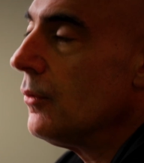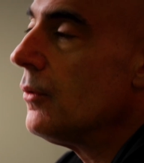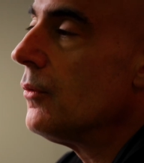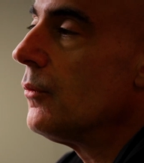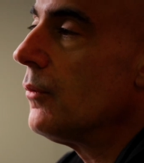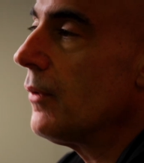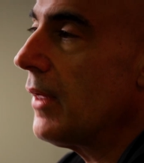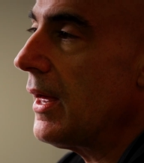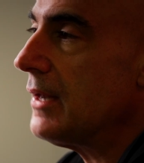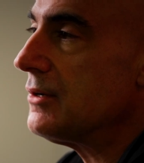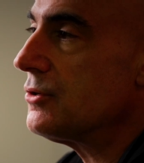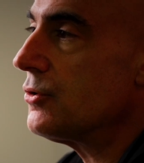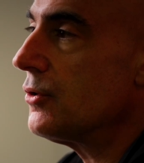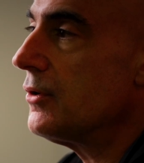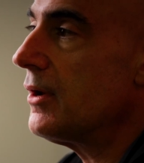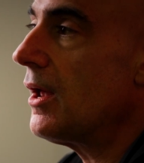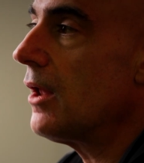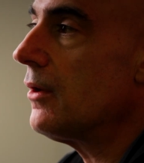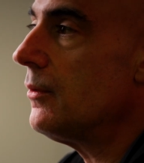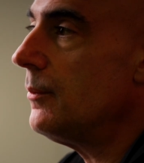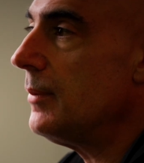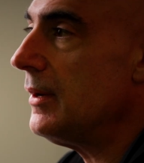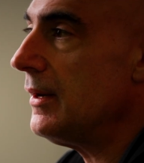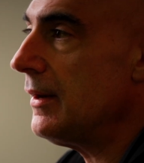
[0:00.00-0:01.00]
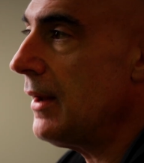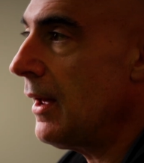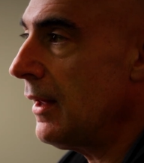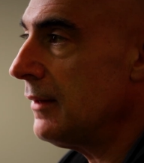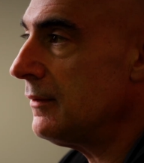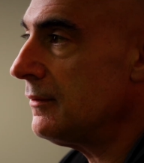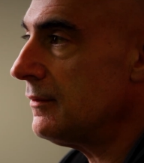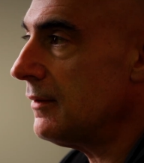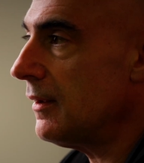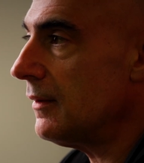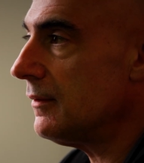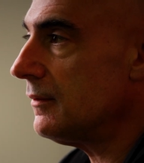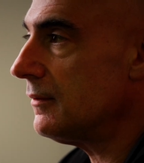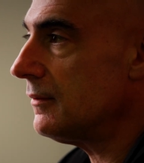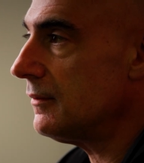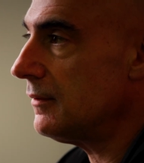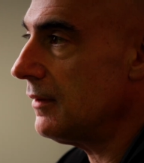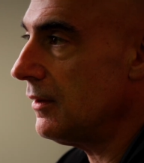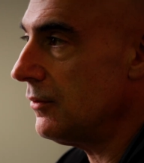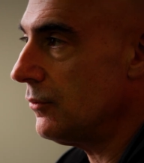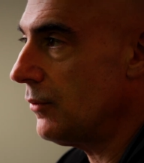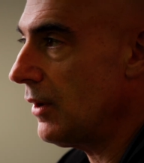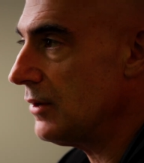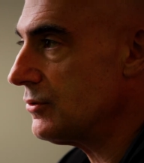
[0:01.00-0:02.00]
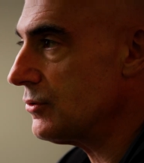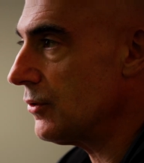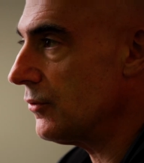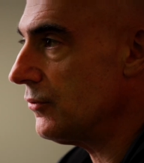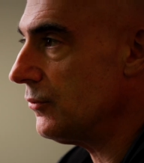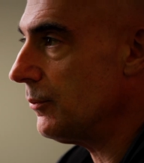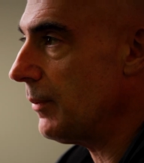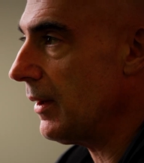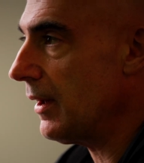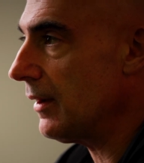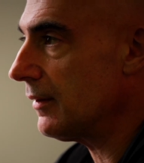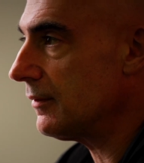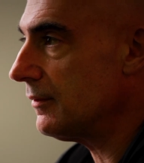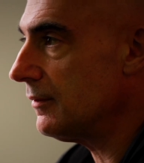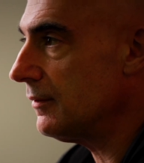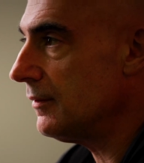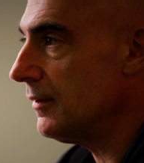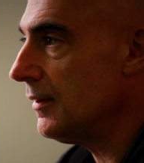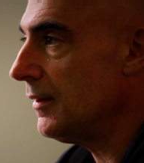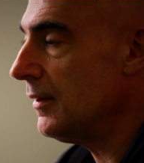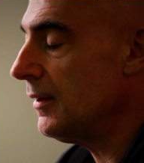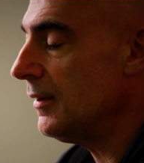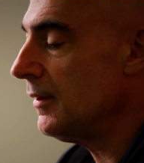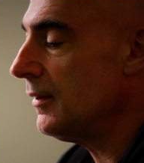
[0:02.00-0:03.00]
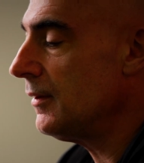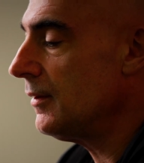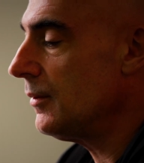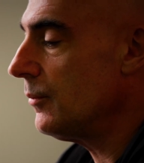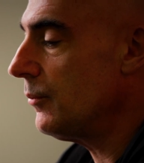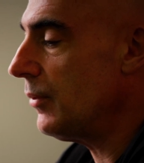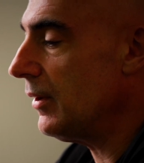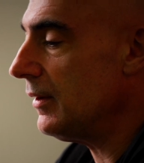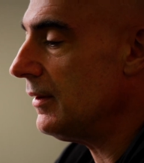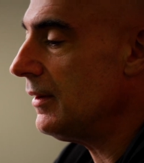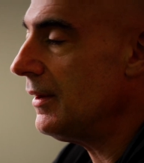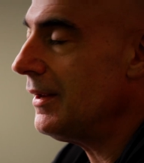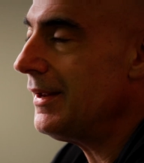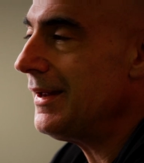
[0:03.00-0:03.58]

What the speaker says: Well, that turned out to be nonsense in retrospect. But